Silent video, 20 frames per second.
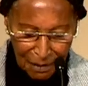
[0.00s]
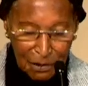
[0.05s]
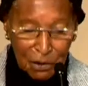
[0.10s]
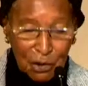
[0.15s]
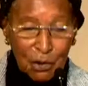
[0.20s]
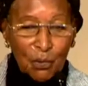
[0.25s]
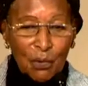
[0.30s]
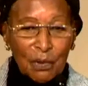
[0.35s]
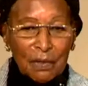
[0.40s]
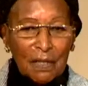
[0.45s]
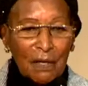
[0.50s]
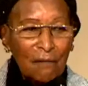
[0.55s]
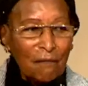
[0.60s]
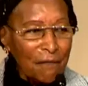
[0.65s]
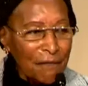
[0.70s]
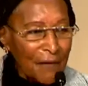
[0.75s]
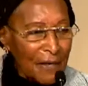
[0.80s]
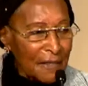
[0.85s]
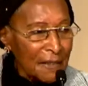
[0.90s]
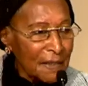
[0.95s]
She was a
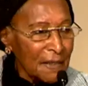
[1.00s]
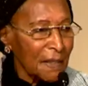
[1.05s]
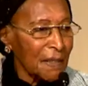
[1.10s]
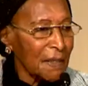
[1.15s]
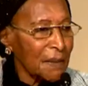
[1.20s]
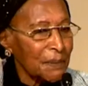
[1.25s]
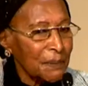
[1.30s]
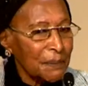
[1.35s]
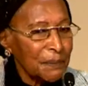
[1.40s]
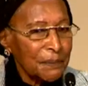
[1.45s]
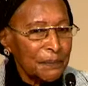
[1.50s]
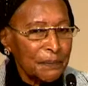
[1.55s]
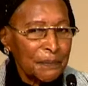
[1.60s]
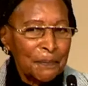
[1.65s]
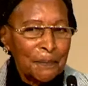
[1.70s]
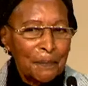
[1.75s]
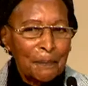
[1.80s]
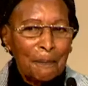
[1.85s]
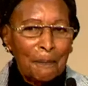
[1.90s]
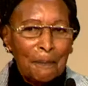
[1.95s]
fighter.
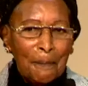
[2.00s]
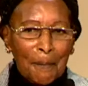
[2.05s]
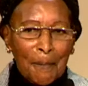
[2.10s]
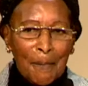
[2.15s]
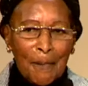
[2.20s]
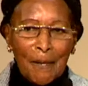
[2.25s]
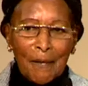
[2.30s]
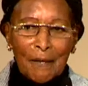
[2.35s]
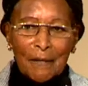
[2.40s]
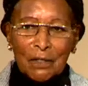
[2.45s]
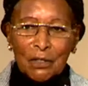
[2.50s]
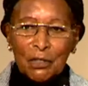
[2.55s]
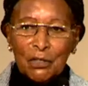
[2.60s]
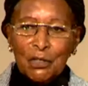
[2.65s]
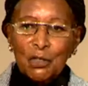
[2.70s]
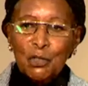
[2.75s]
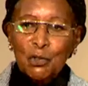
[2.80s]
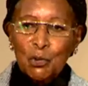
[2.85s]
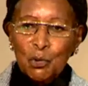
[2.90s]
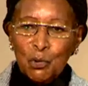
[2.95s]

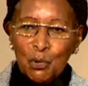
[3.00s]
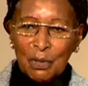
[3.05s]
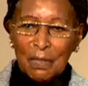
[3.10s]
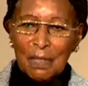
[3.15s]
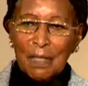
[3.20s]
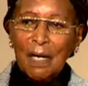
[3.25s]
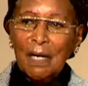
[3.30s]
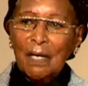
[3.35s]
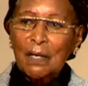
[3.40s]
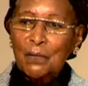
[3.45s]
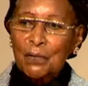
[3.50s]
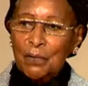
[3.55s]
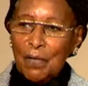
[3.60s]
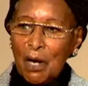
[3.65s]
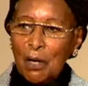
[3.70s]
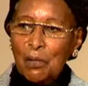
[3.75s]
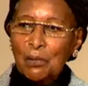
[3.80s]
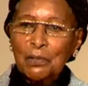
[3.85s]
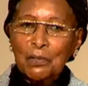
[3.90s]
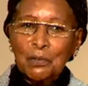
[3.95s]
She stood her
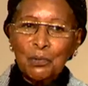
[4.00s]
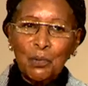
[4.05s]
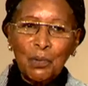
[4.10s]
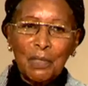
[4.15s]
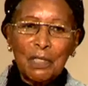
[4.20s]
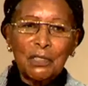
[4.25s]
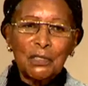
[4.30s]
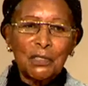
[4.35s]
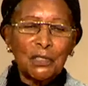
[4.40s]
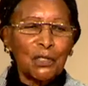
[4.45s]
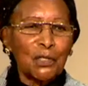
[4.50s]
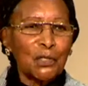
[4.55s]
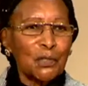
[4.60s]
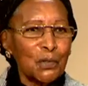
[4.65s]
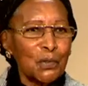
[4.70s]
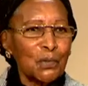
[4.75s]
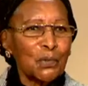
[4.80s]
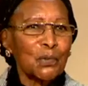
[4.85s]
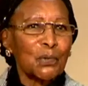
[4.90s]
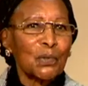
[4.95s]
ground when she
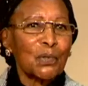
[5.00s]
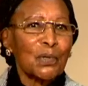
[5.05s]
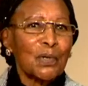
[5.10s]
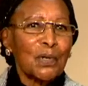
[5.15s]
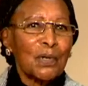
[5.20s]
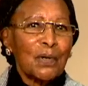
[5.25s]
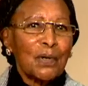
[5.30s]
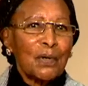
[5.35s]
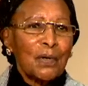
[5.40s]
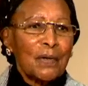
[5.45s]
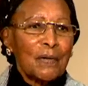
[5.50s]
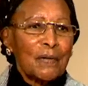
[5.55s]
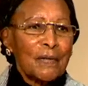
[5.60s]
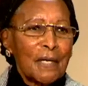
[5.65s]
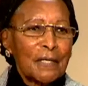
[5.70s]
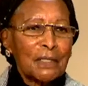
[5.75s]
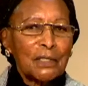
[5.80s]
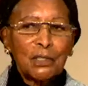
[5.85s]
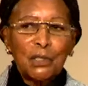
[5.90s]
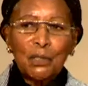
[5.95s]
knew
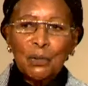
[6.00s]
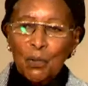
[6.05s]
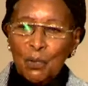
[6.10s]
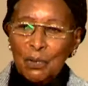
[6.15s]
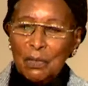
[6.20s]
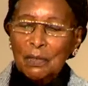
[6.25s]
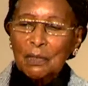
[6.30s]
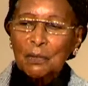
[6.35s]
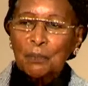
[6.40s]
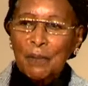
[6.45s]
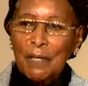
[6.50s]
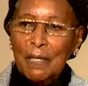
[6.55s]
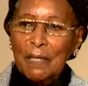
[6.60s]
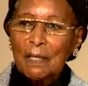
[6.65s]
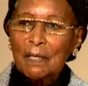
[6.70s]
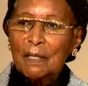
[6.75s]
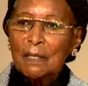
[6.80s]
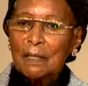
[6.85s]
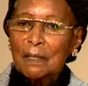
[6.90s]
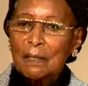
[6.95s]
that she was
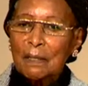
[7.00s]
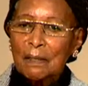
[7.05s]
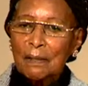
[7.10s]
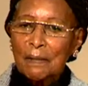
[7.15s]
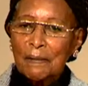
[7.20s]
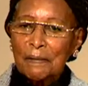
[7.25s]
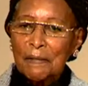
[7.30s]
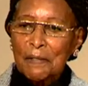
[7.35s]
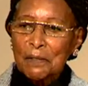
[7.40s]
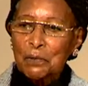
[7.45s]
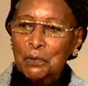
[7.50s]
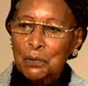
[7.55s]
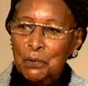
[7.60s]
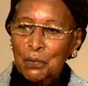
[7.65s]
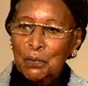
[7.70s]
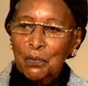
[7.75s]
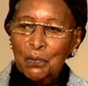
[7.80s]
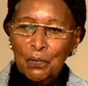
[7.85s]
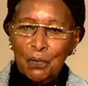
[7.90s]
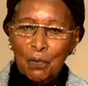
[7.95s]
speaking the
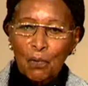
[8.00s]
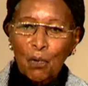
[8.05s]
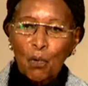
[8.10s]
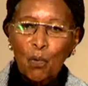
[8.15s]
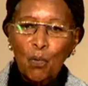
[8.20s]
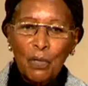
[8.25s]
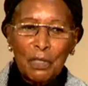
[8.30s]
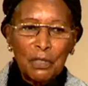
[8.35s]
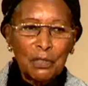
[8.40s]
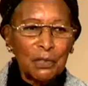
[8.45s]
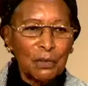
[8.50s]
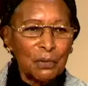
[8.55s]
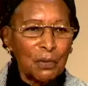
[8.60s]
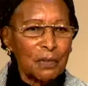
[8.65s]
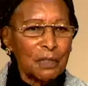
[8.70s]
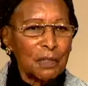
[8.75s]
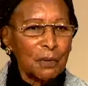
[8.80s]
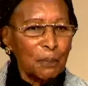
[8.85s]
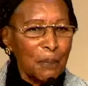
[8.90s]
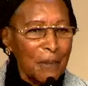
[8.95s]
truth or when she
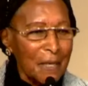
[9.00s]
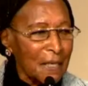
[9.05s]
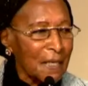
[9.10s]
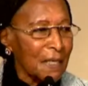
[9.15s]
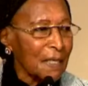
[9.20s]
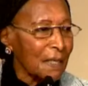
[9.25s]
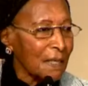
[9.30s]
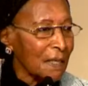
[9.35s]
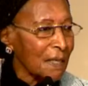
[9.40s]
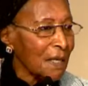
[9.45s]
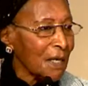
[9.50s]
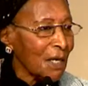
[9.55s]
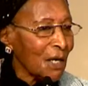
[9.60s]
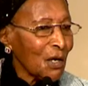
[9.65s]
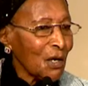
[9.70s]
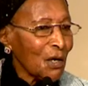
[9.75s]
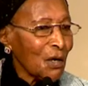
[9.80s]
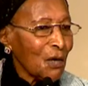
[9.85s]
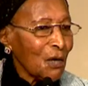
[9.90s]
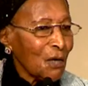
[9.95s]
was speaking
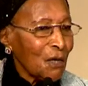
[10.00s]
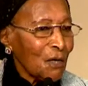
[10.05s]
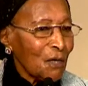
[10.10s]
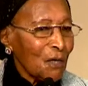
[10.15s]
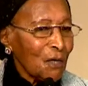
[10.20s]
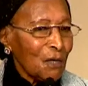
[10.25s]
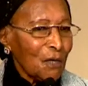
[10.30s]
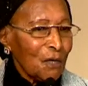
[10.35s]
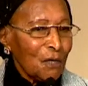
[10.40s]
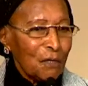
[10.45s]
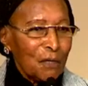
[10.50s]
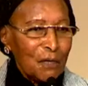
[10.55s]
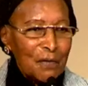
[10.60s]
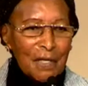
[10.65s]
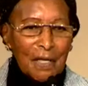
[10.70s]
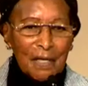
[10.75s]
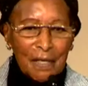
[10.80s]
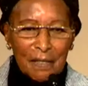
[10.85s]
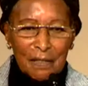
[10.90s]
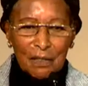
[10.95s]

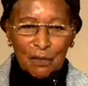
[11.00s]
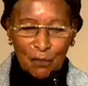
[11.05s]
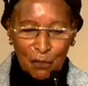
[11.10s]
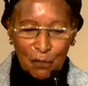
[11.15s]
for the less